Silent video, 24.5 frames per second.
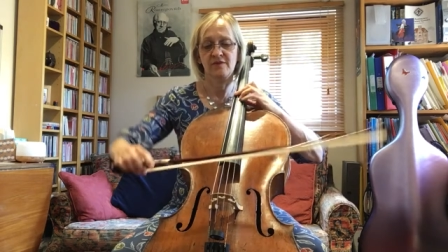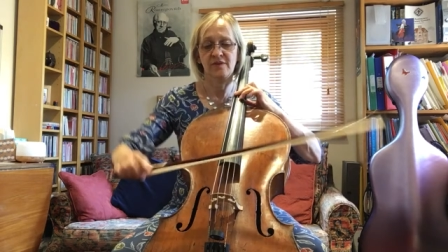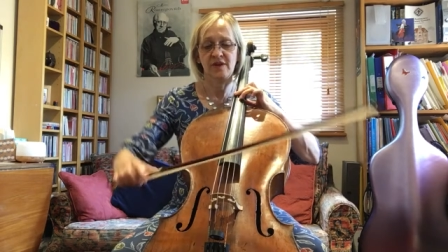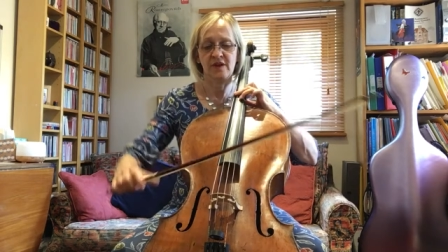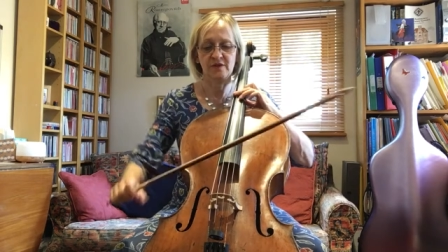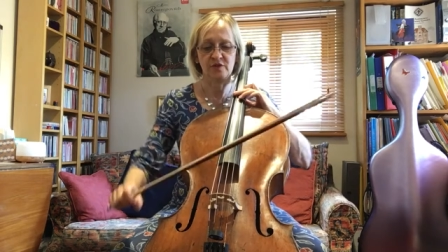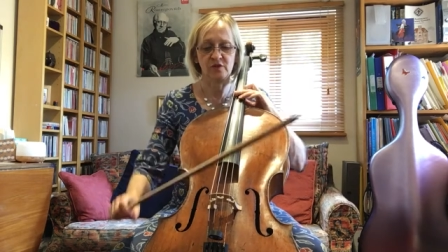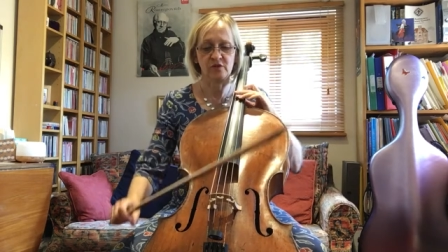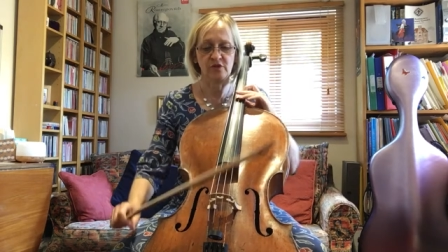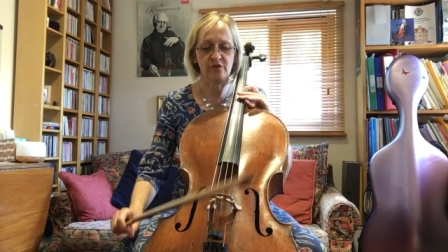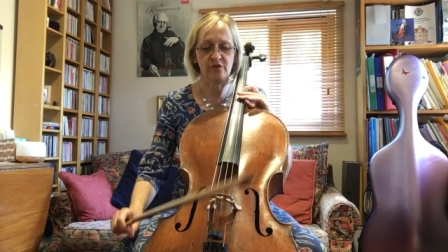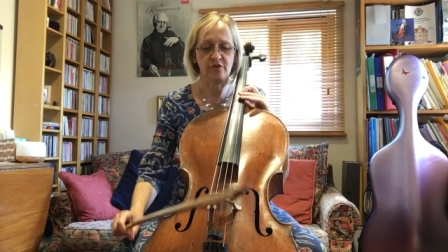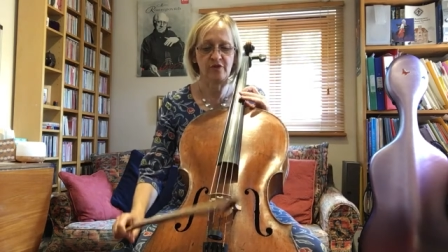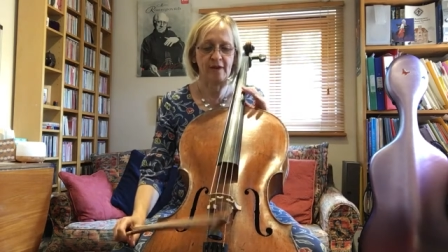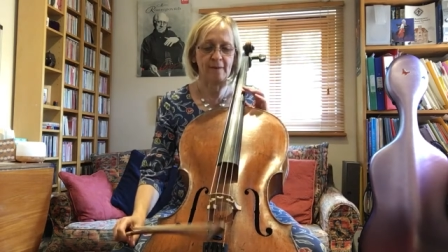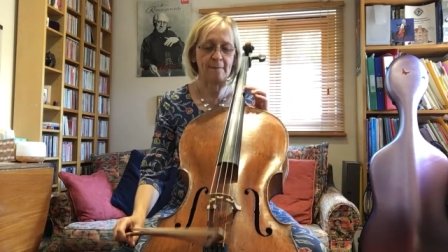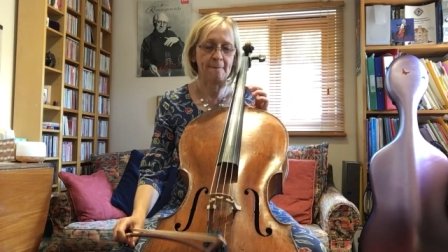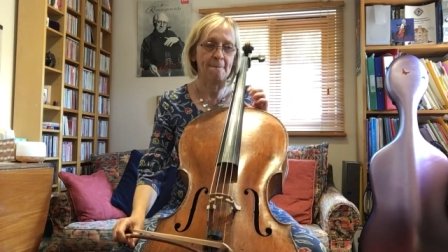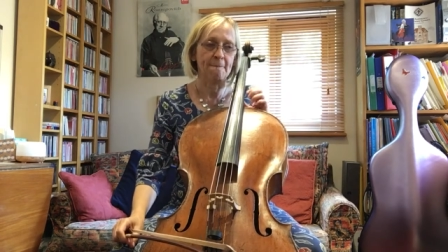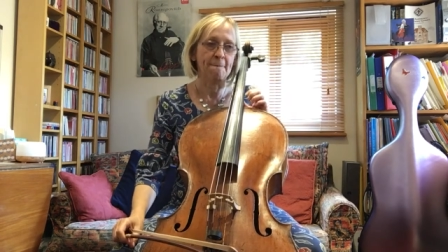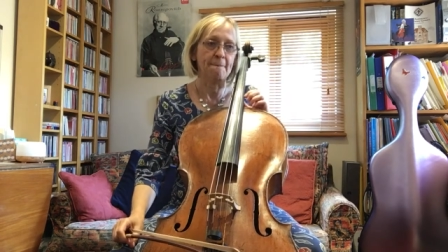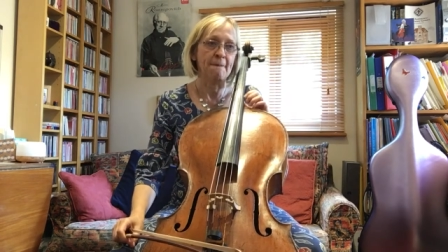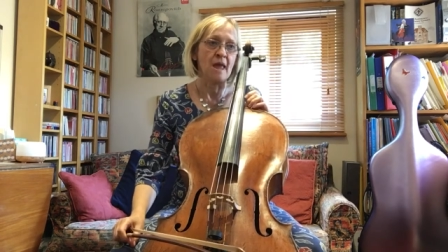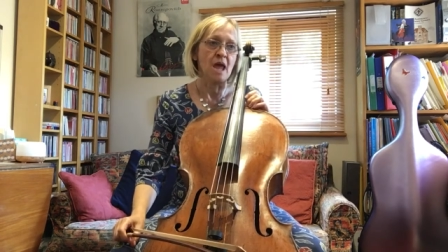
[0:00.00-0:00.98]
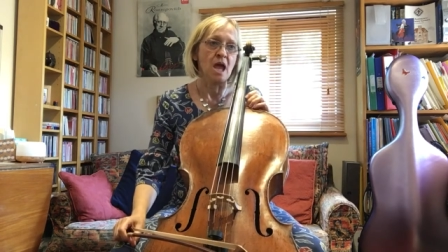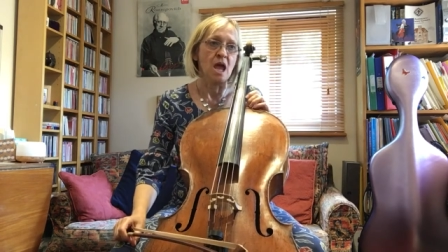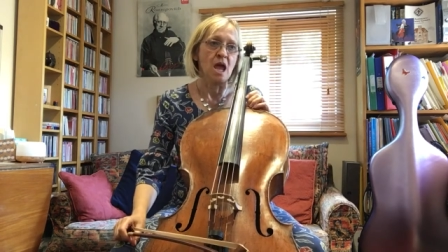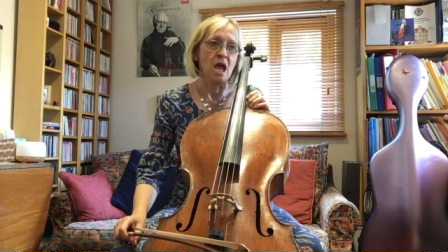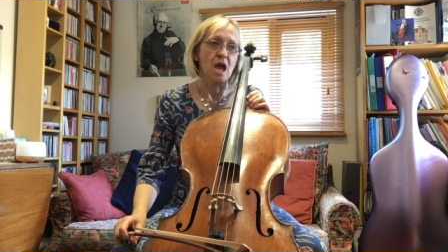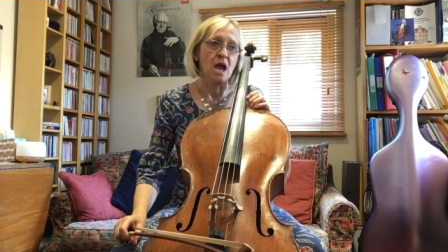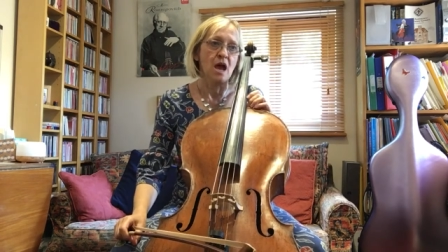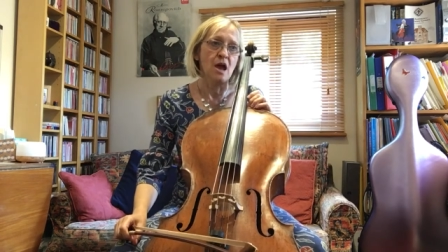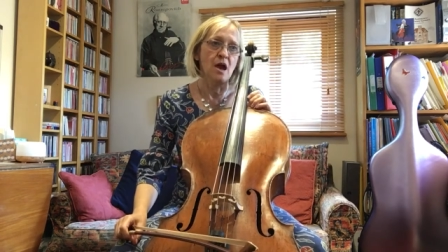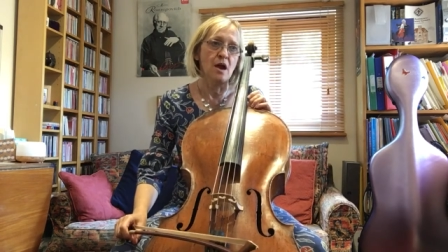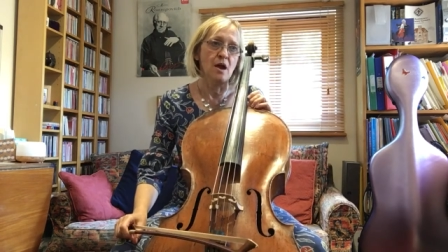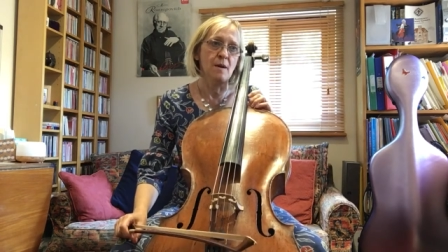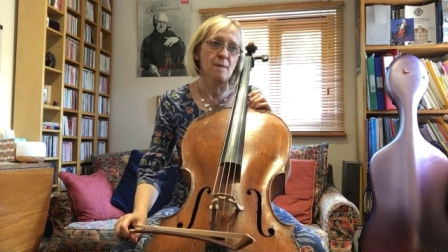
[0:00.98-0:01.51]
sort of thing.
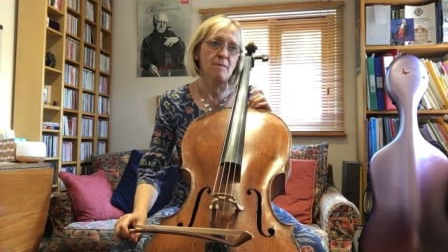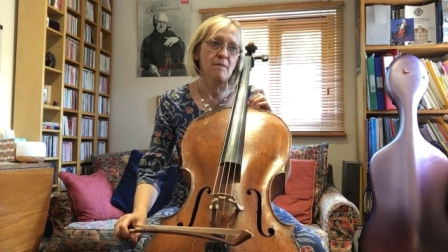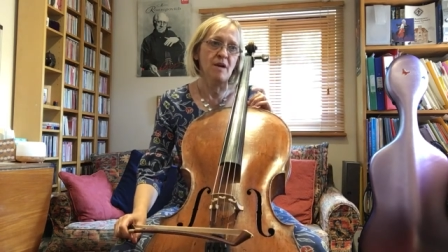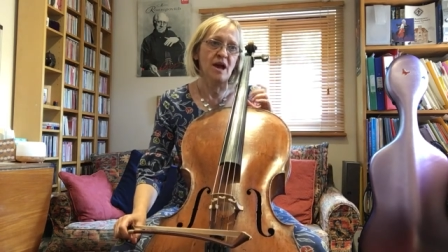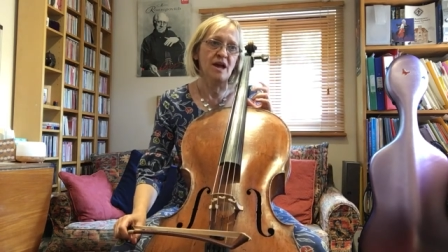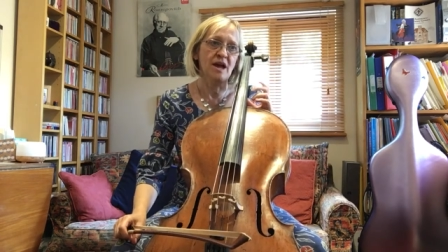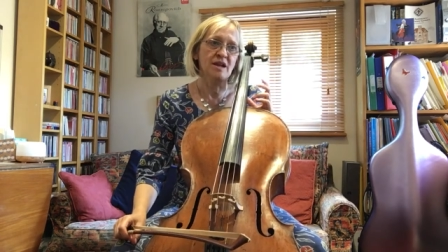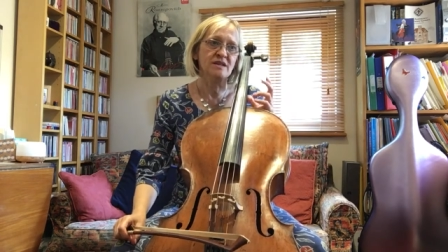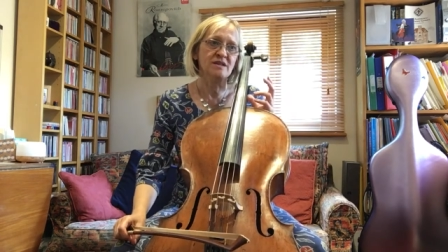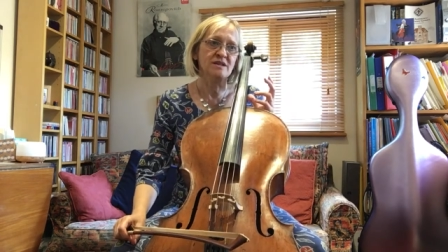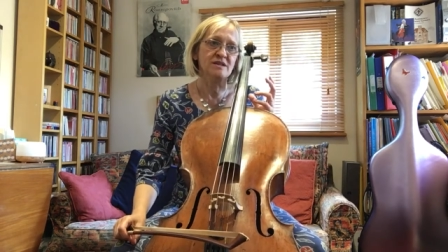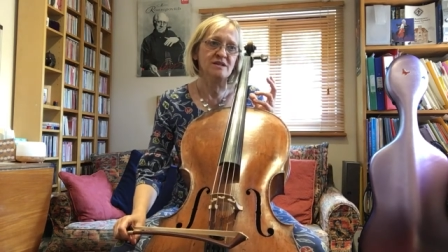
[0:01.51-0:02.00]
And